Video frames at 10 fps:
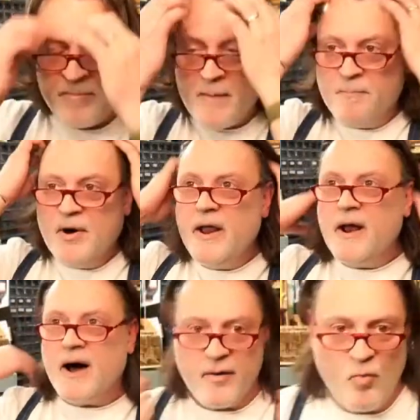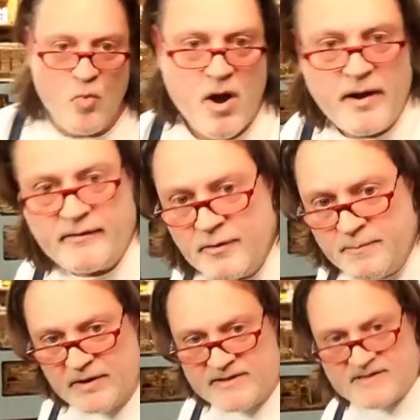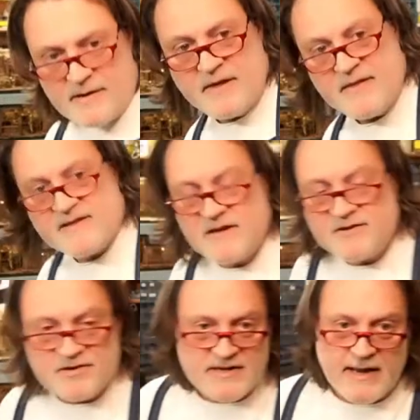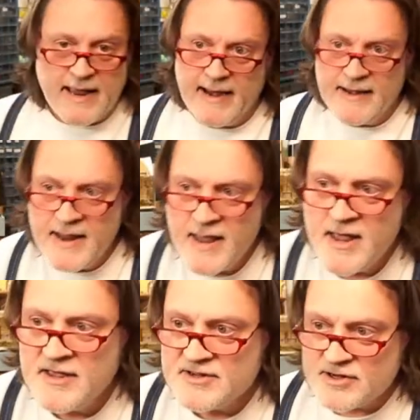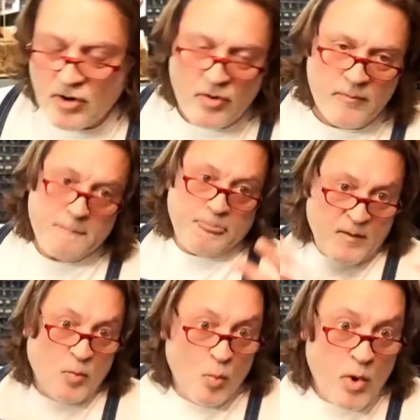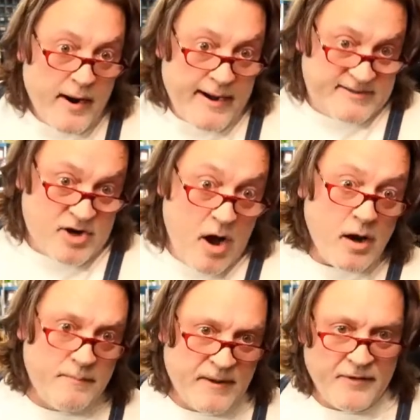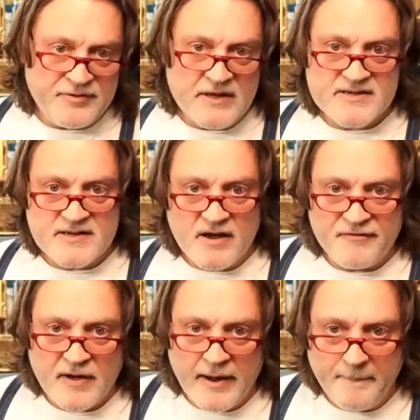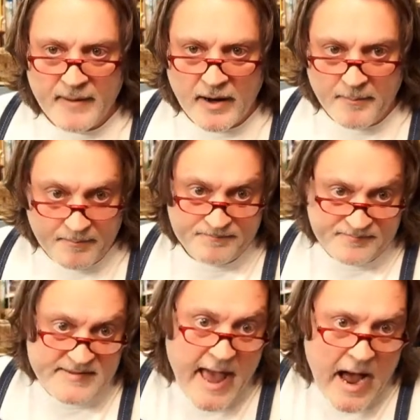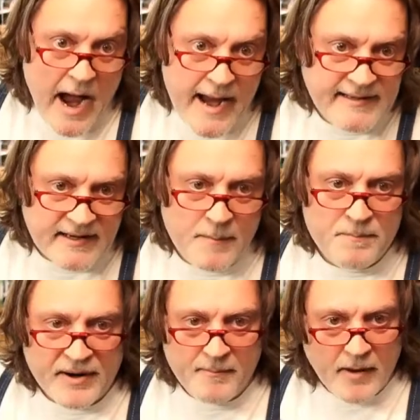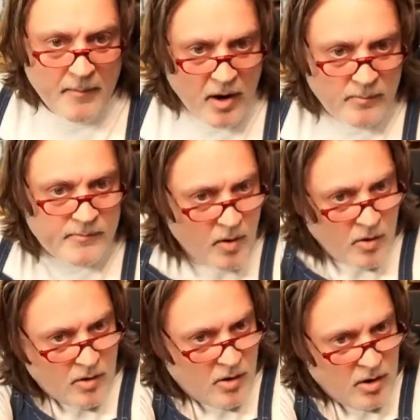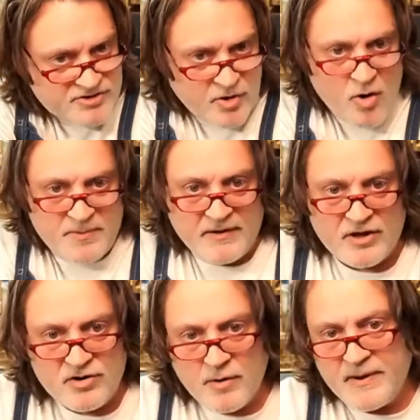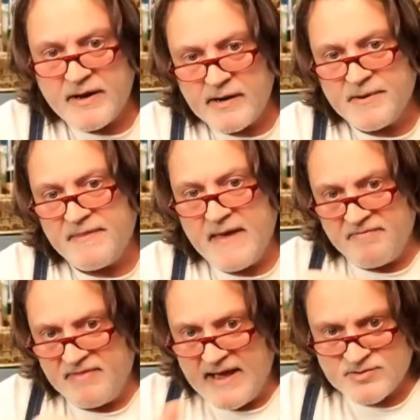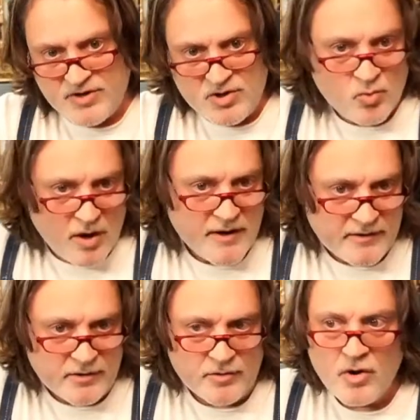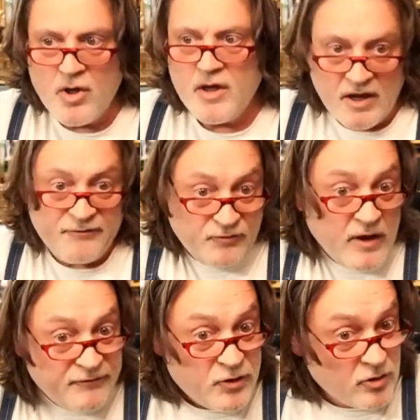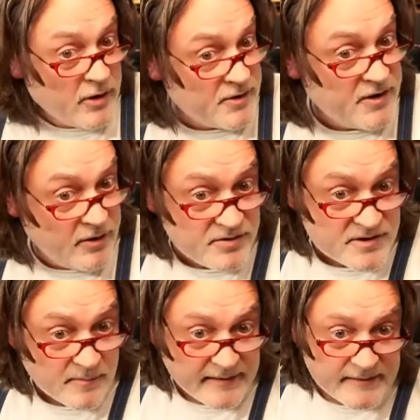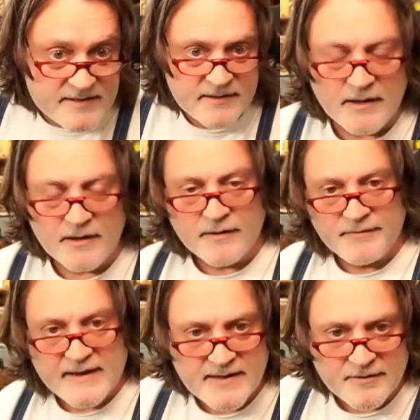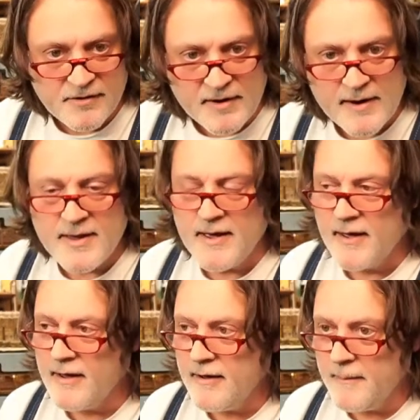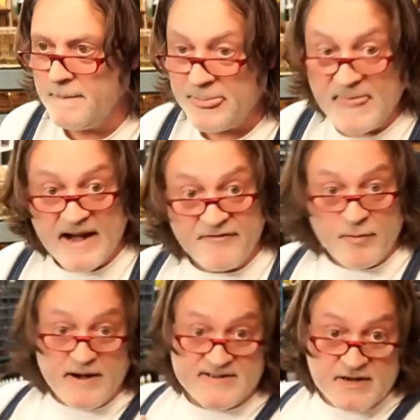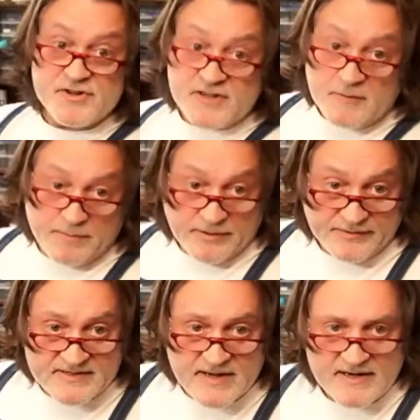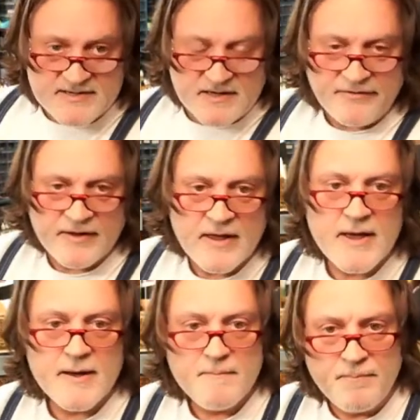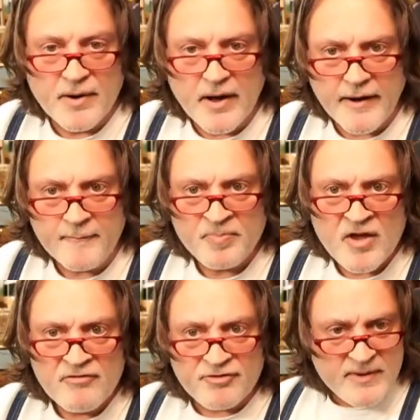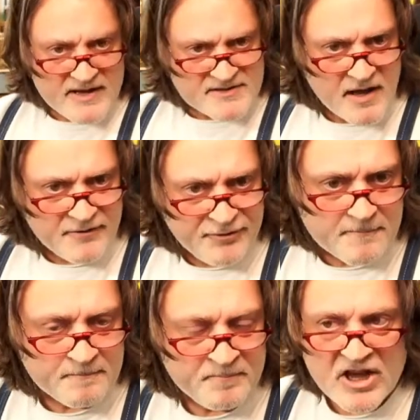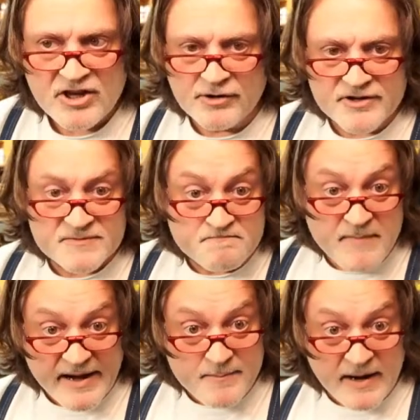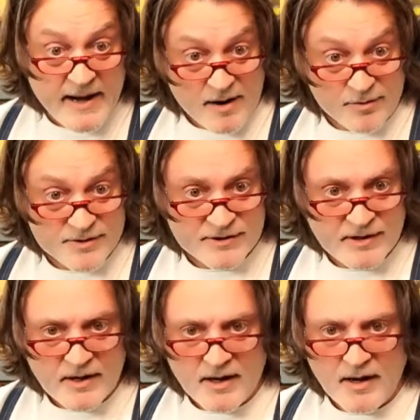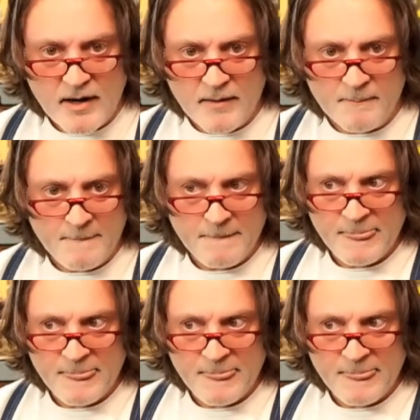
but I want to build something that's interesting. And so when I talk about this stuff, I'm, I'm, yeah, I did it, but I'm, I'm, I'm also hoping that you're picking up on, and that's what you want to do. If, if you're looking to do something like this, know, that's the other thing. Um, not everybody's interested in building this kind of stuff, but for me, it's a lot of fun. You know, it's many, many hours. Um,